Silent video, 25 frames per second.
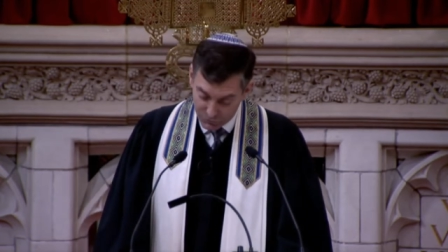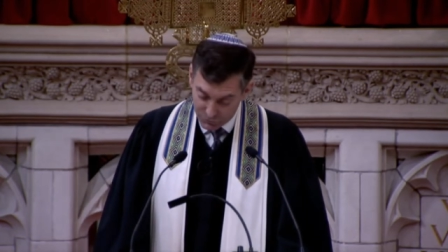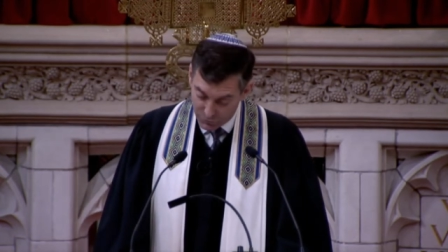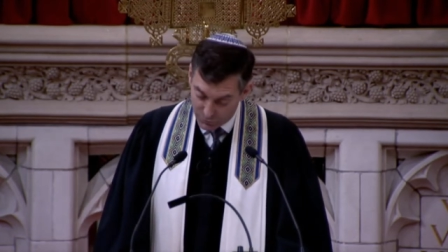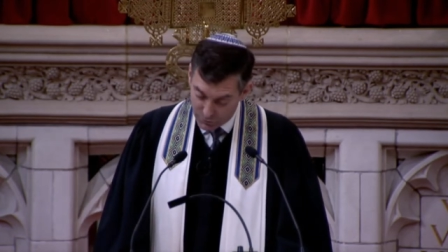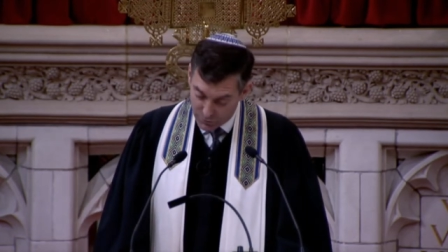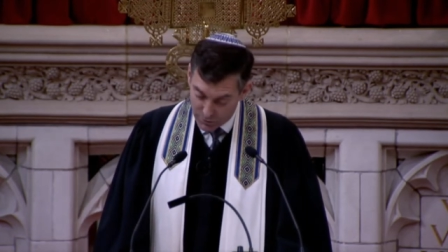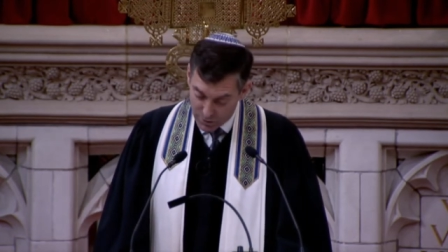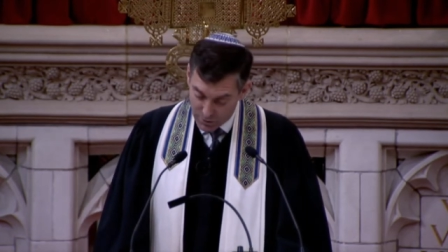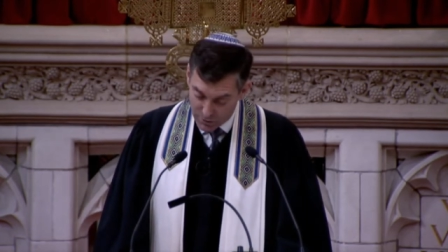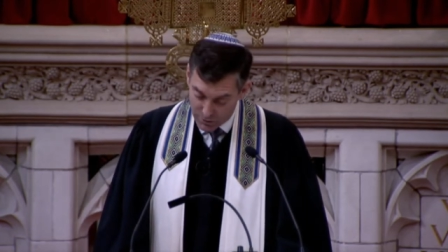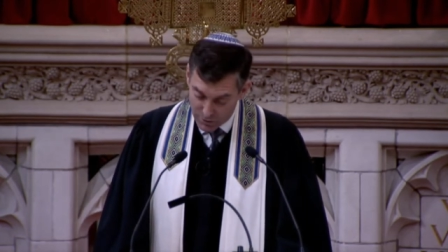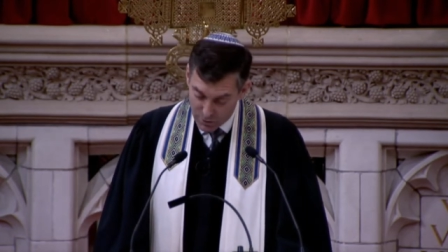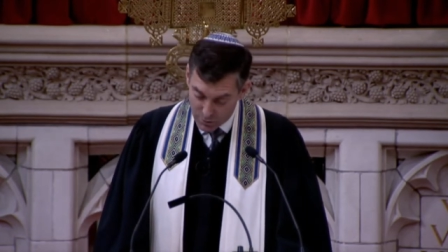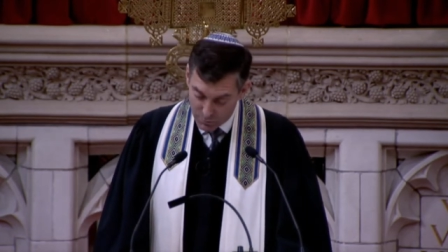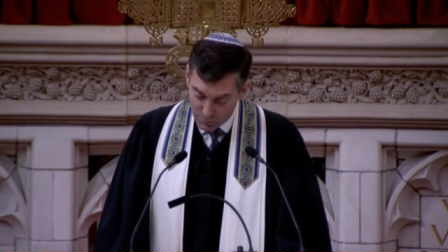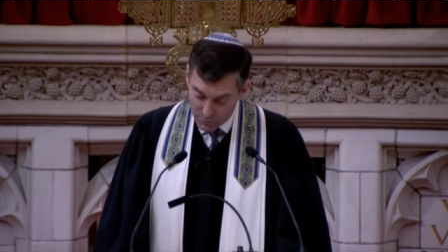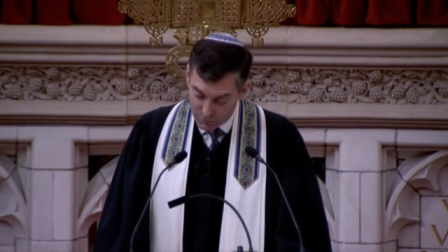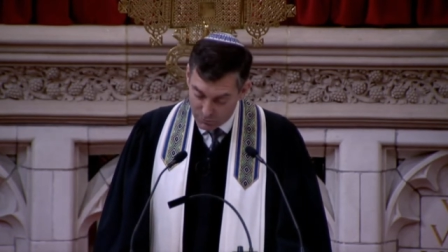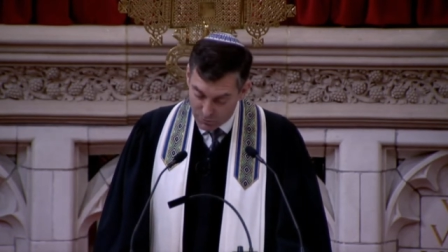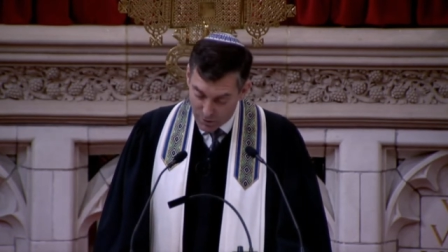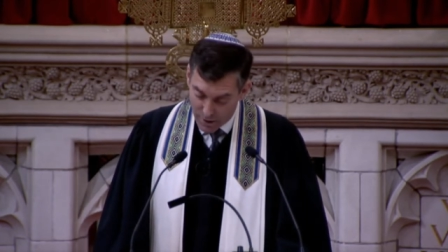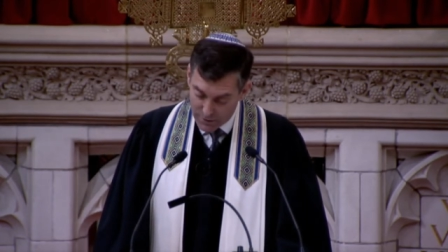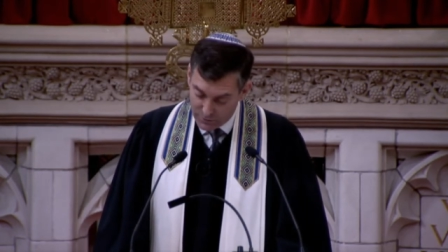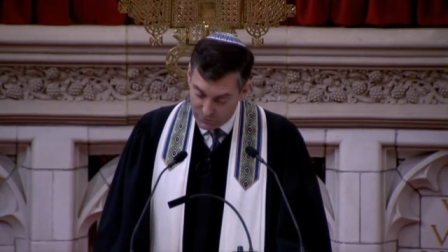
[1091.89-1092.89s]
for their
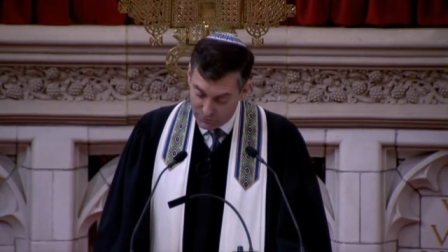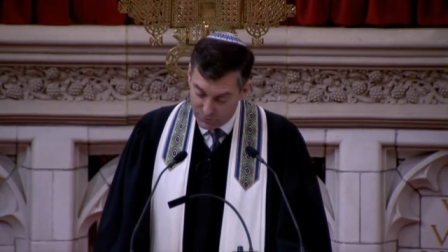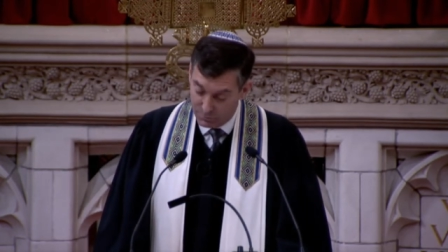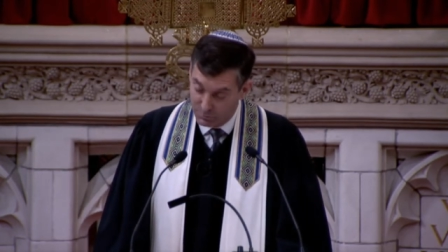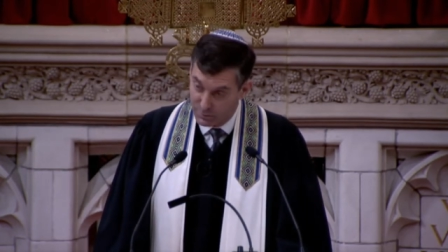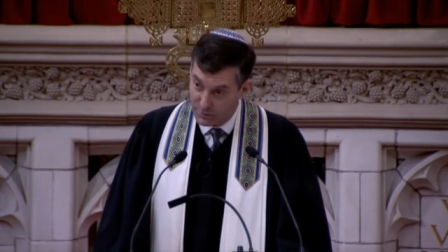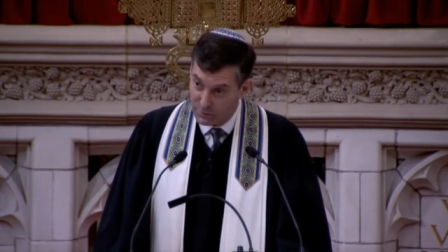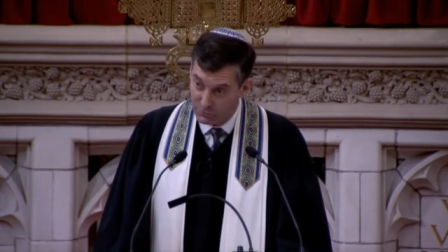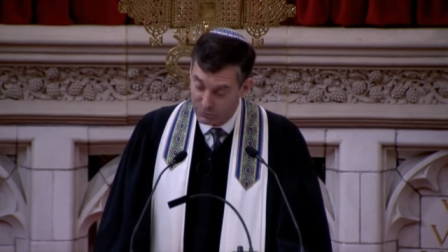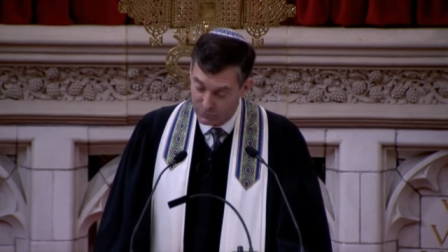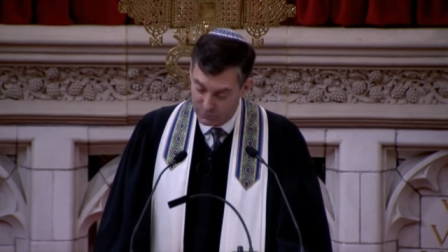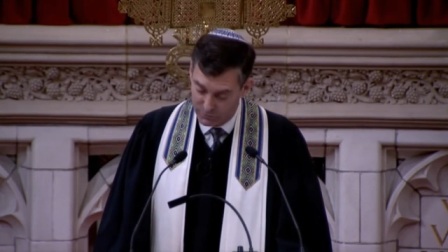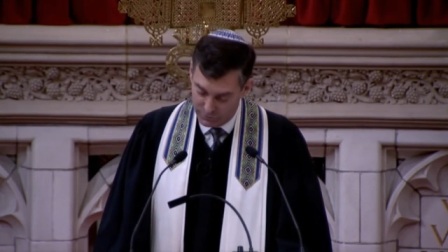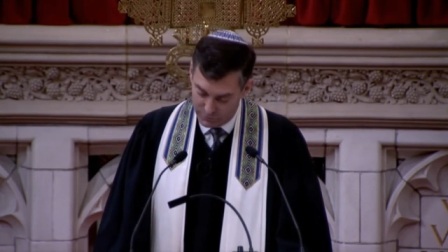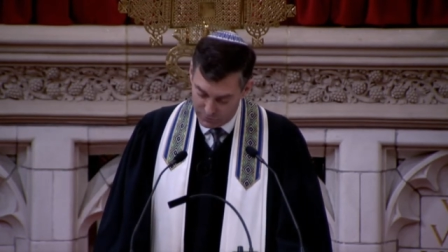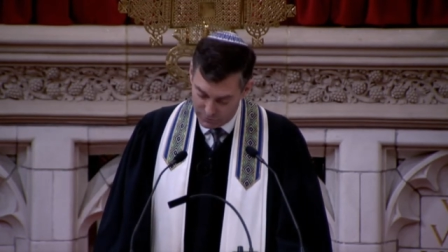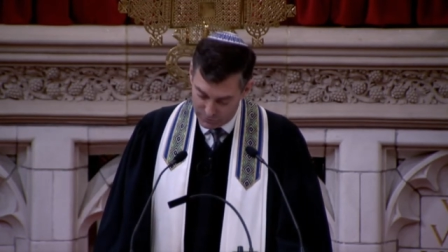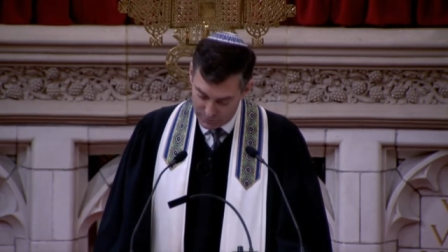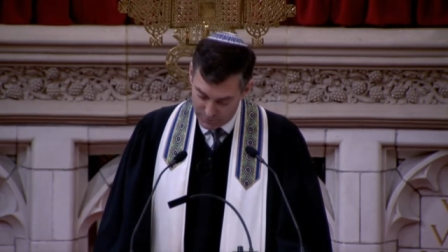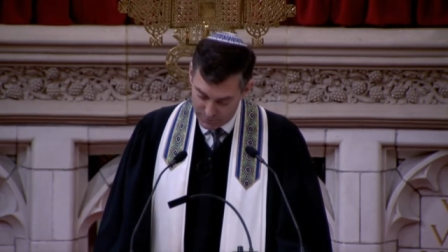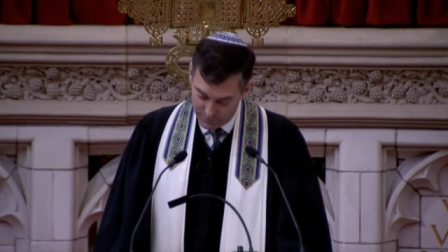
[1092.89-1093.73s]
human rights abuses.